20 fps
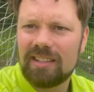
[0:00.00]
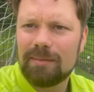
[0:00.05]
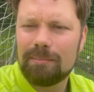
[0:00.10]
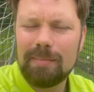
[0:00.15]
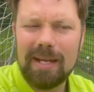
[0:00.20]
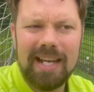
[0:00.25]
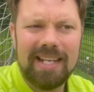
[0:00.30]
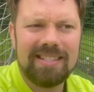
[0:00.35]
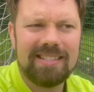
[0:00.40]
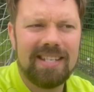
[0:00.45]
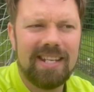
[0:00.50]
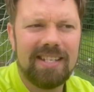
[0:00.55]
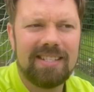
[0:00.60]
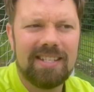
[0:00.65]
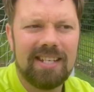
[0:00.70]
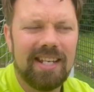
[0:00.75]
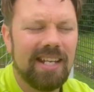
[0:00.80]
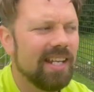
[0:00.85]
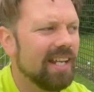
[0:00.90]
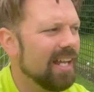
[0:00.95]
Man
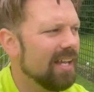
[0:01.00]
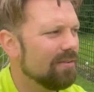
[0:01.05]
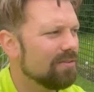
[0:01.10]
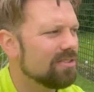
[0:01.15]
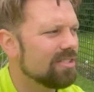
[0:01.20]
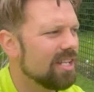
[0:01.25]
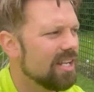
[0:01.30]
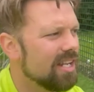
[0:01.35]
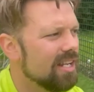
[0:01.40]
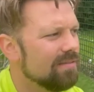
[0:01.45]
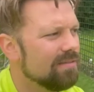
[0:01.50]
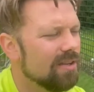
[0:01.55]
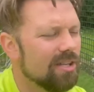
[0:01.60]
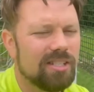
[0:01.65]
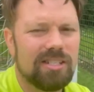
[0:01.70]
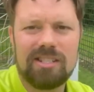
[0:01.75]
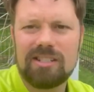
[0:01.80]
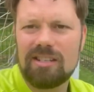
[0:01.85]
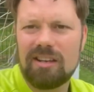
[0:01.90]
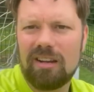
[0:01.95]
Titty FC
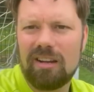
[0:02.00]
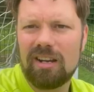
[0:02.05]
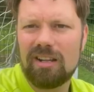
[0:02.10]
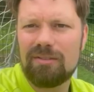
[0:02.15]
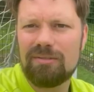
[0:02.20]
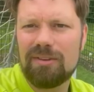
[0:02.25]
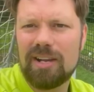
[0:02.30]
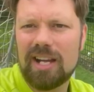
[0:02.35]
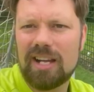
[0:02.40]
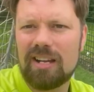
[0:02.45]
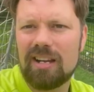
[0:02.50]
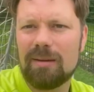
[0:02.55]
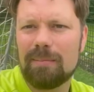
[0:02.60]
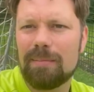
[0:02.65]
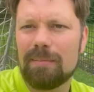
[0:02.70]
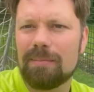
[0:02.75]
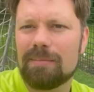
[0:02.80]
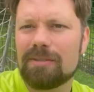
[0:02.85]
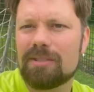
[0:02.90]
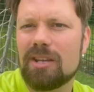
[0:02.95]
versus Harlow Fat Club.
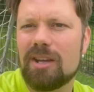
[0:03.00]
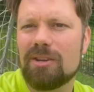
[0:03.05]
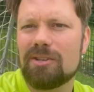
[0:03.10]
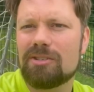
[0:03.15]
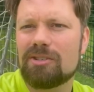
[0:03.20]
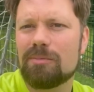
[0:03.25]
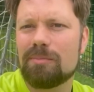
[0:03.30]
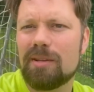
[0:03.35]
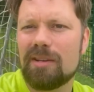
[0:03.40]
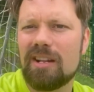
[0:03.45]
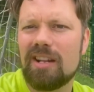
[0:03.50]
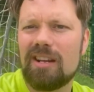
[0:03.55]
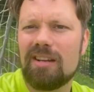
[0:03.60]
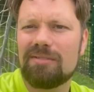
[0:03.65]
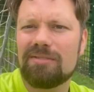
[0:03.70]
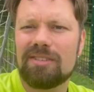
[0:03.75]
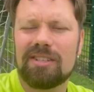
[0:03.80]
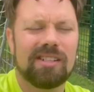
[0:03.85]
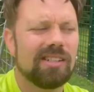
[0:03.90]
So should be a laugh.